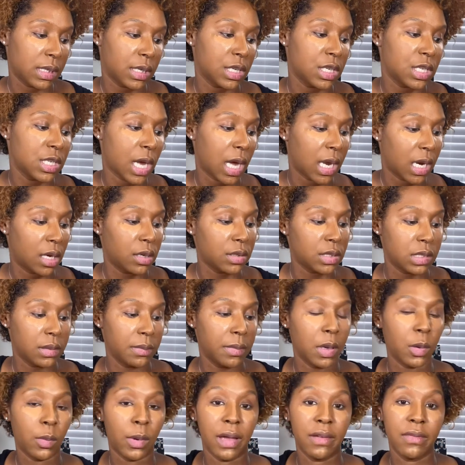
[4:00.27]
Shout out to
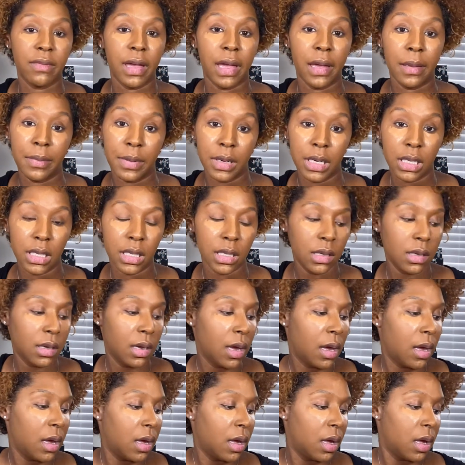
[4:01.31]
midwife Ebony,
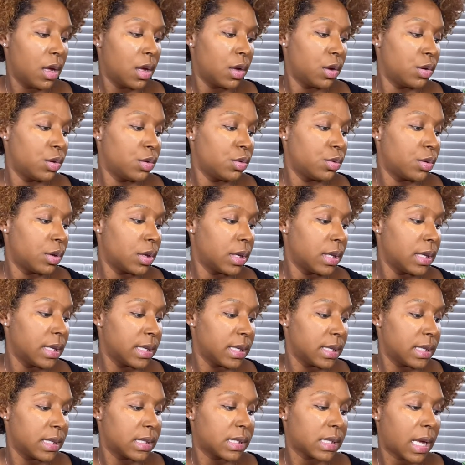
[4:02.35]
who
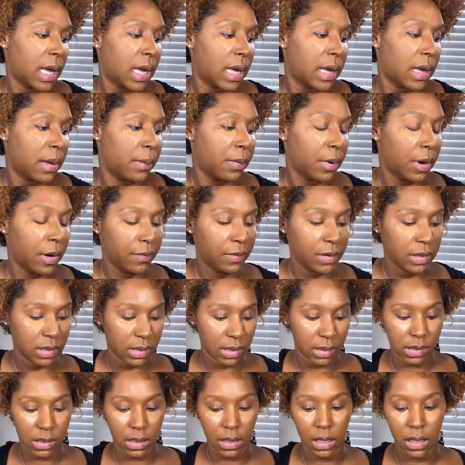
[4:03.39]
is a birth
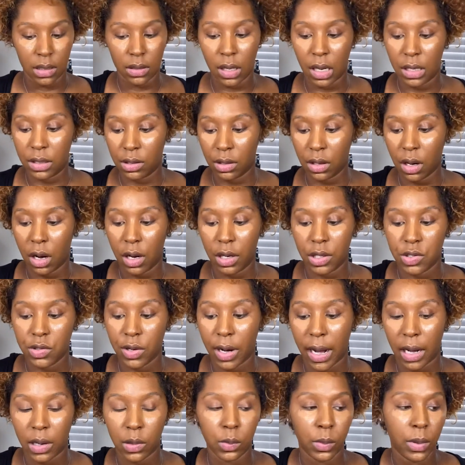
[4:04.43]
assistant under
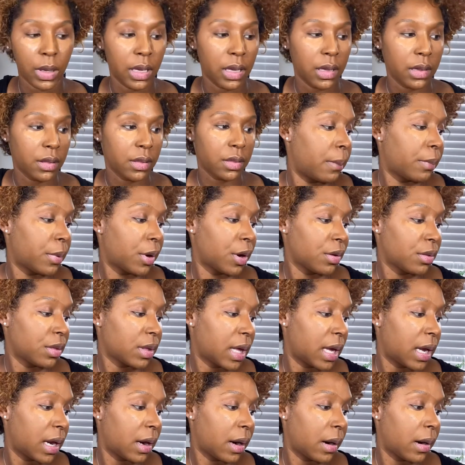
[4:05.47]
contract with Birth
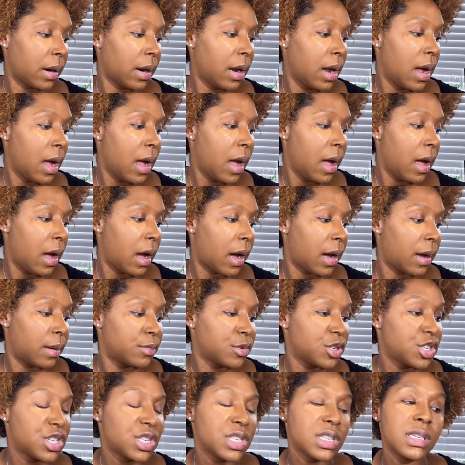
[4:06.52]
Care.
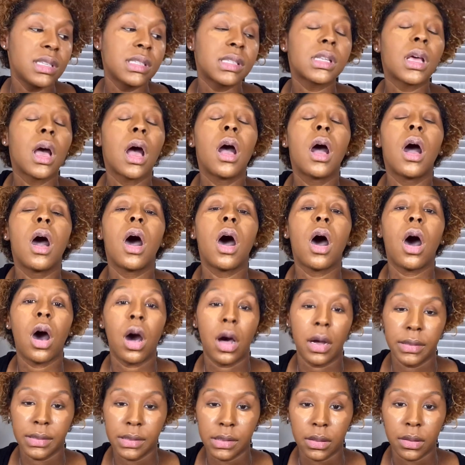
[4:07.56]
She's
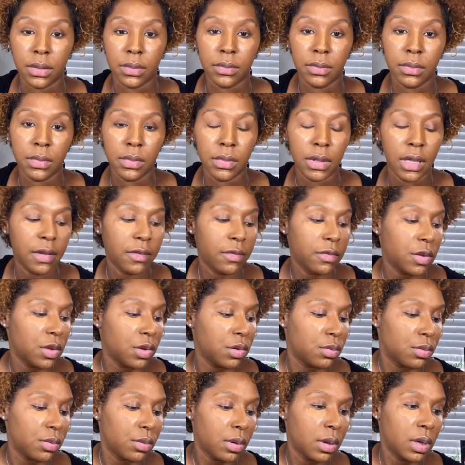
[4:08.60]
awesome. If
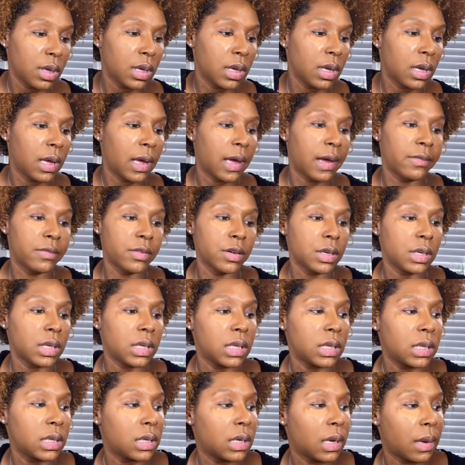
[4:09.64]
you ever
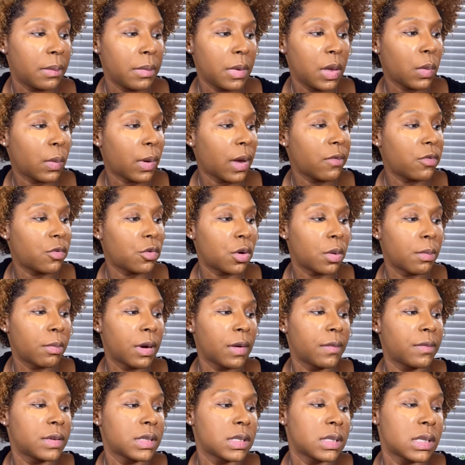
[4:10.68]
need a midwife or a
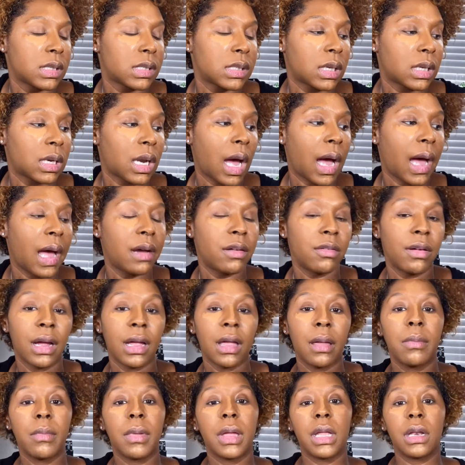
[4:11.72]
birth assistant, I
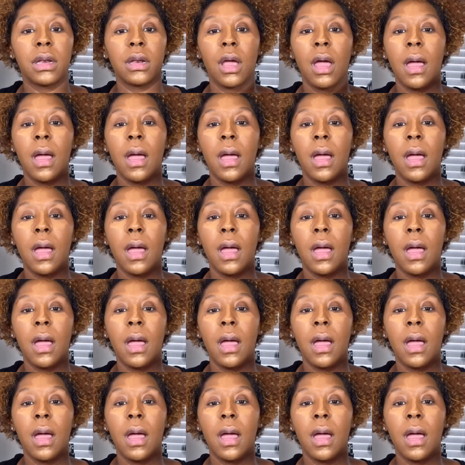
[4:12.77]
recommend